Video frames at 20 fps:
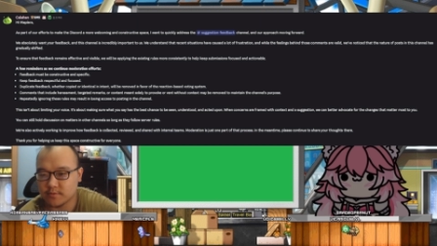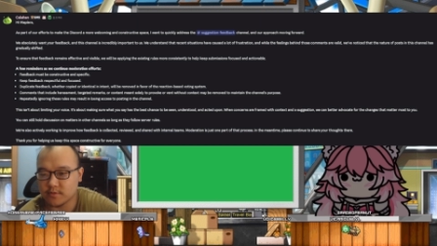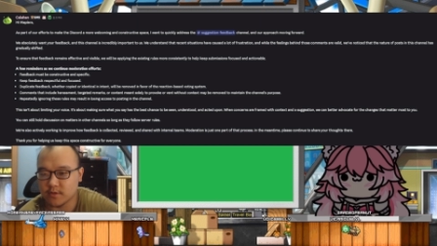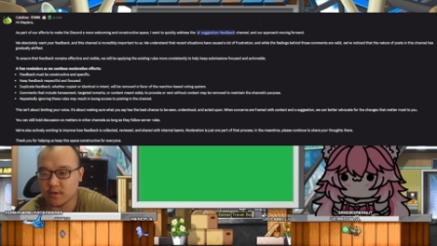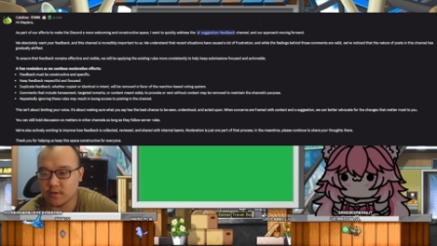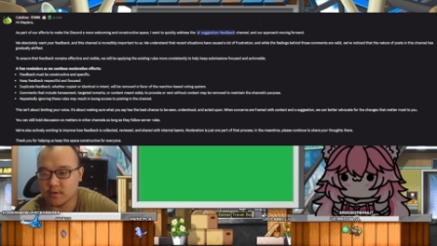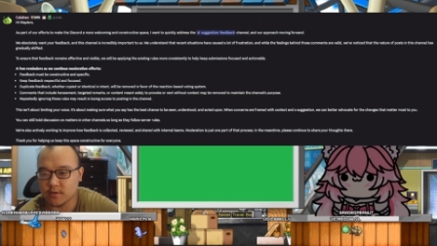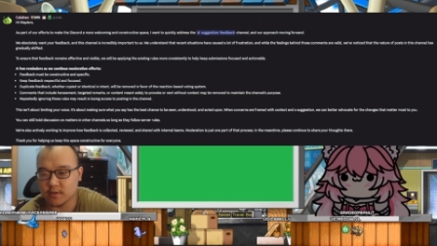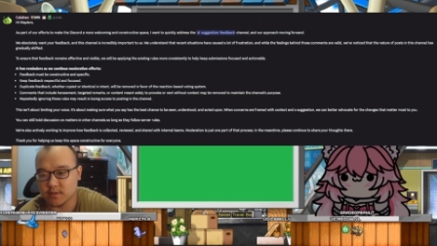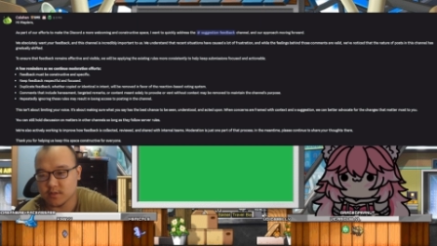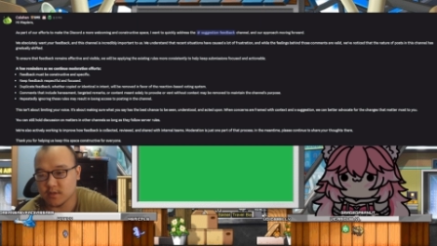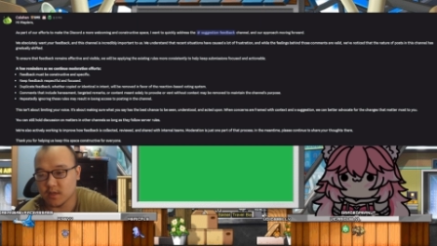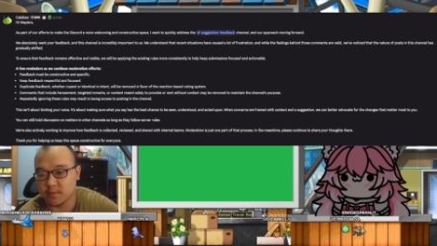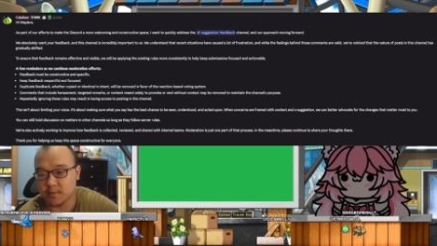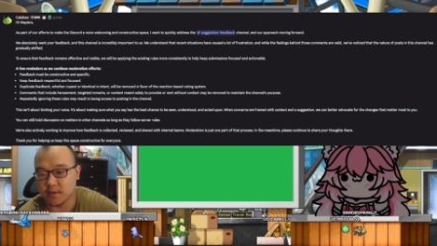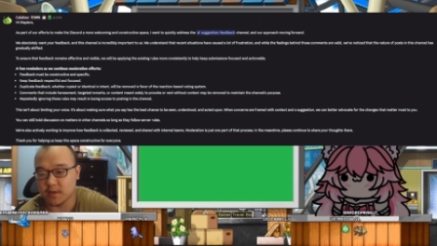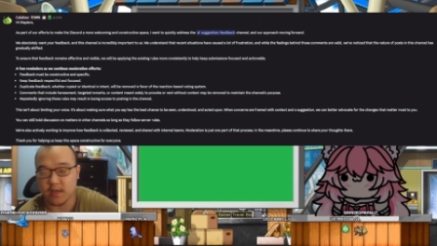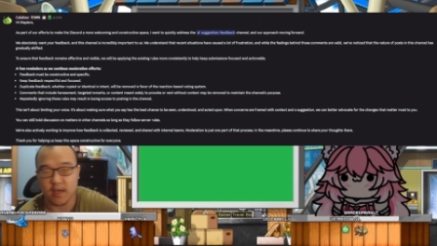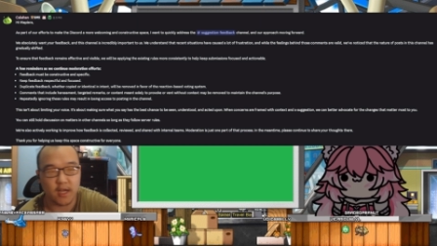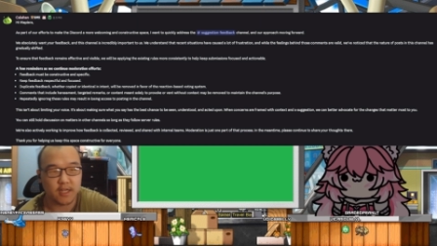so it's going to
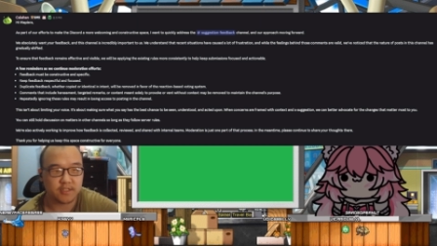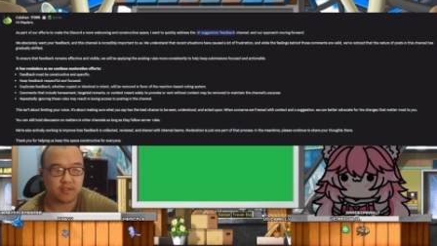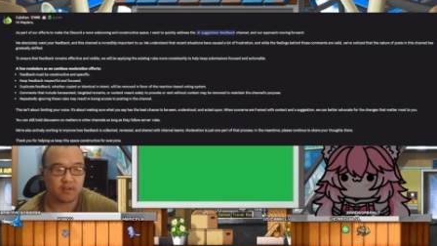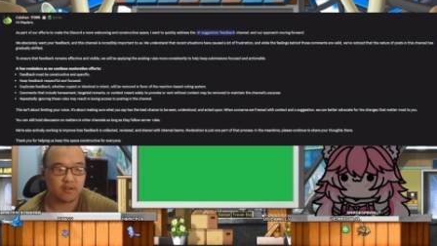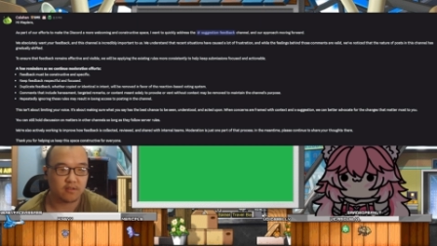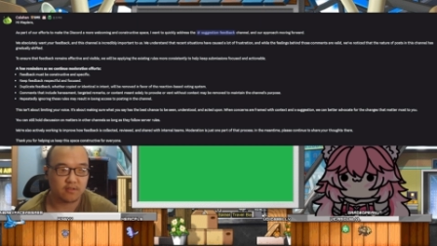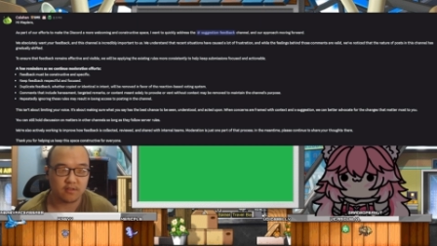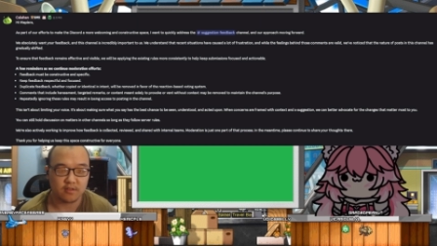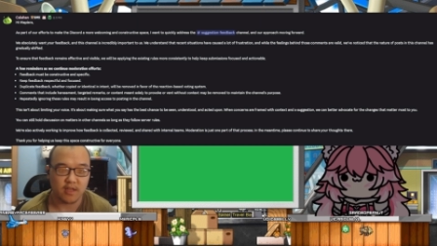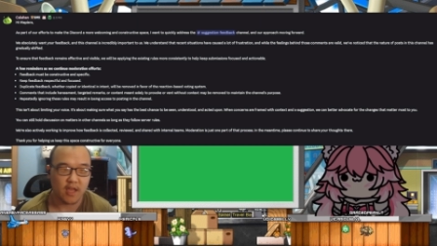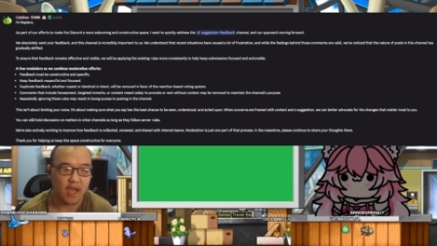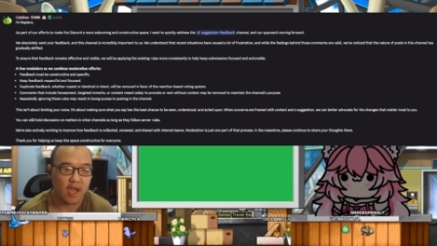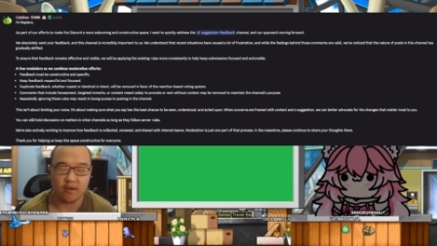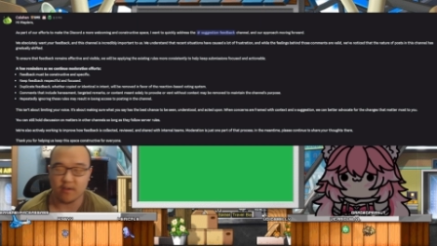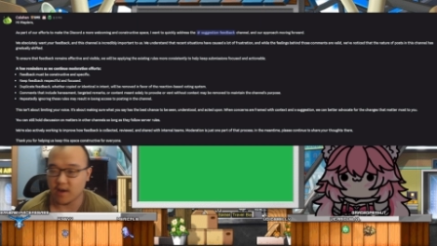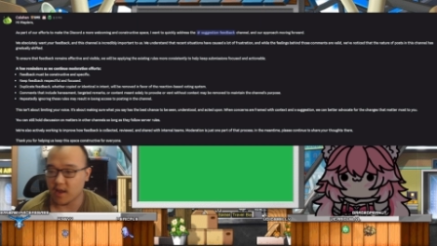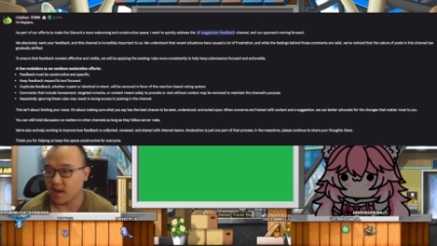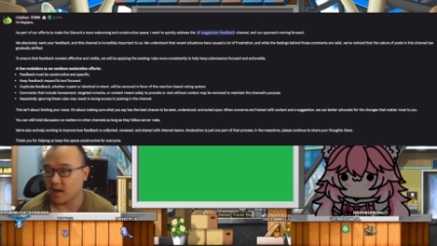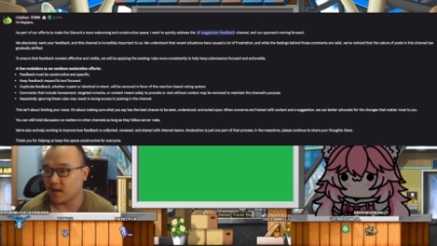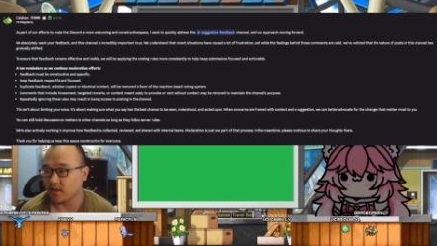be yes or yay or
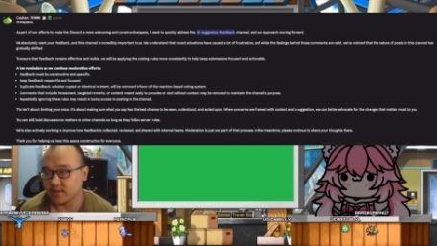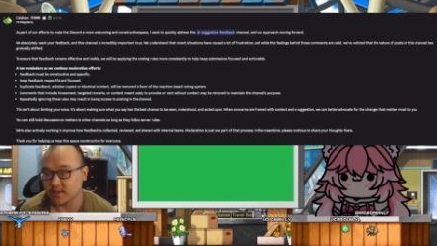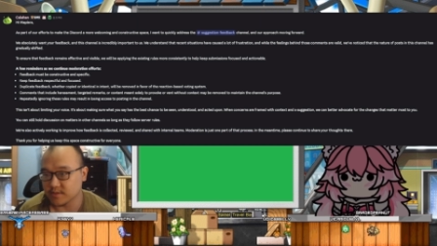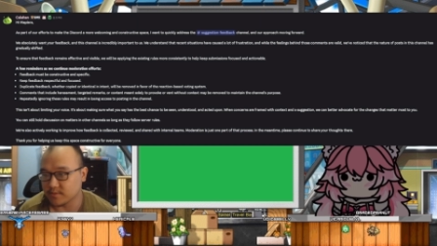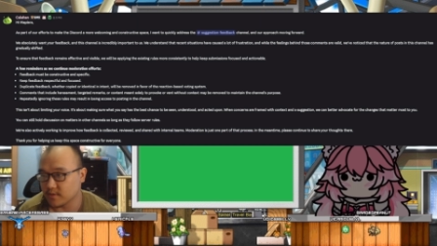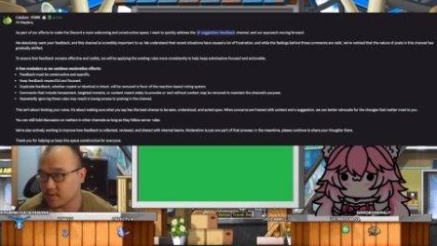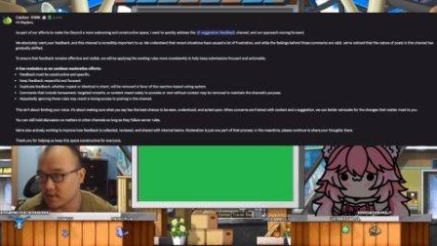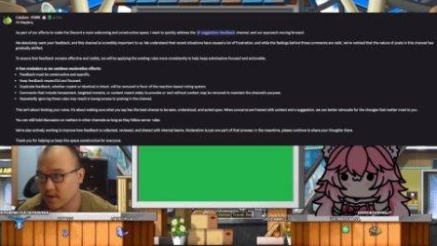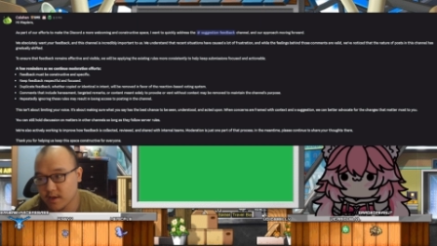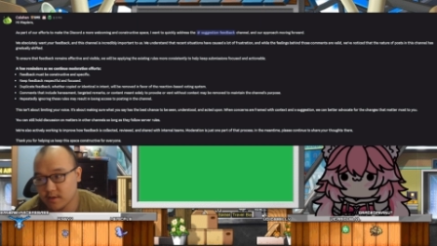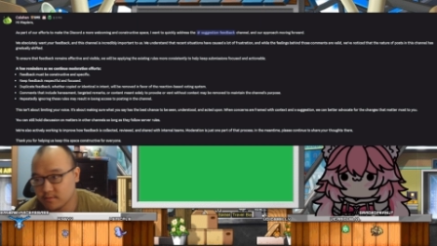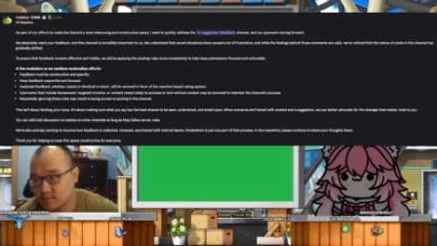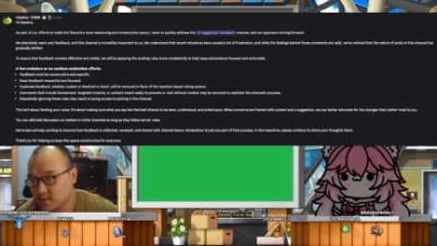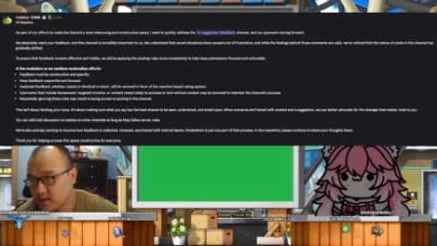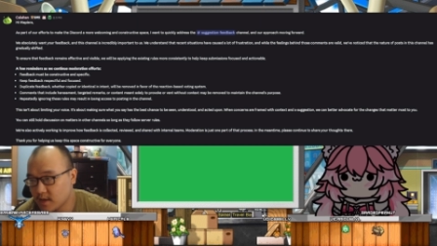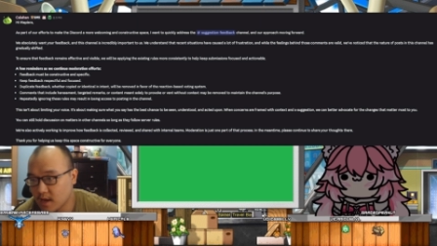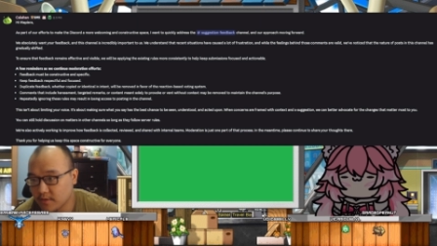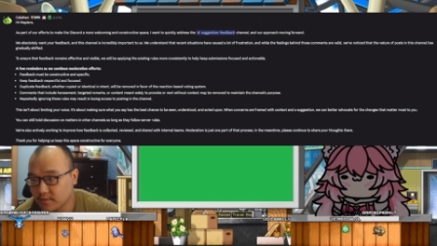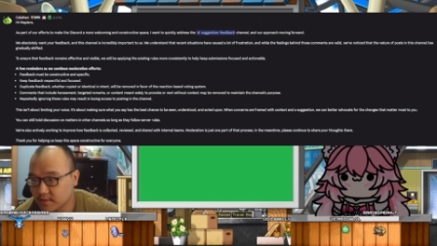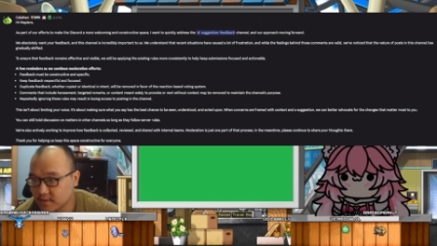nay on this one. I
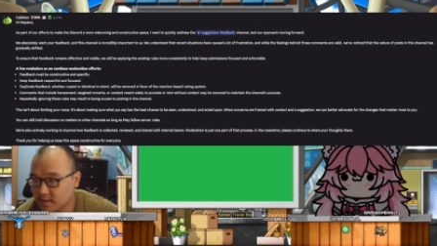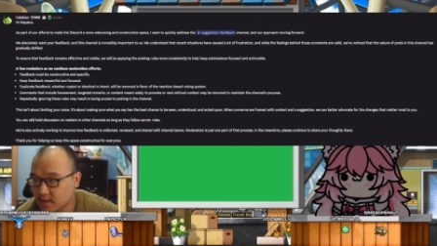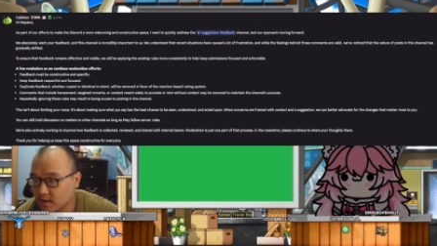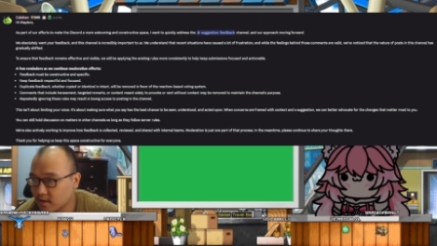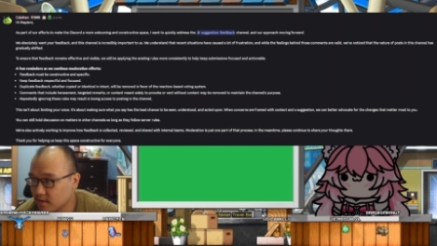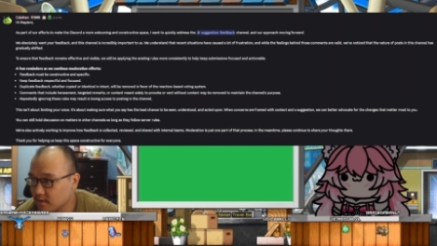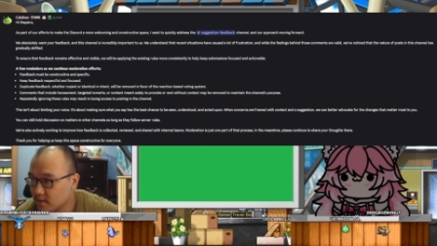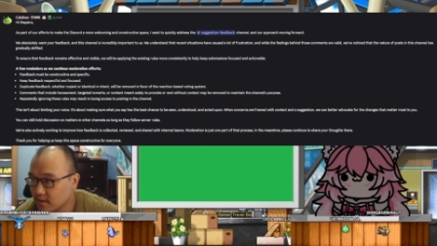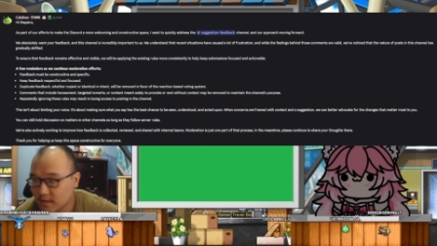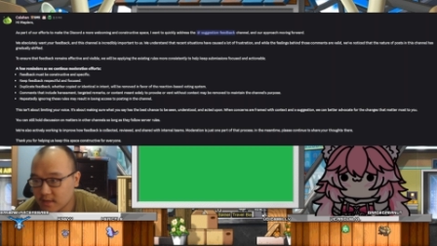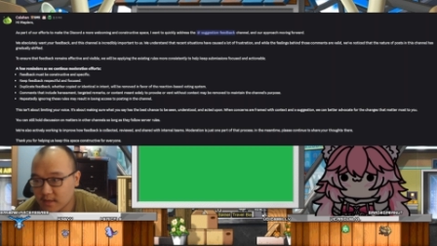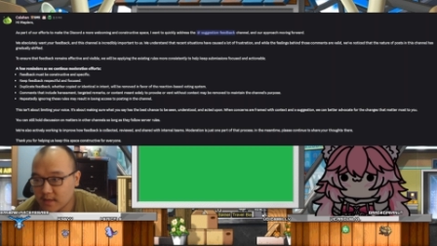can't really tell.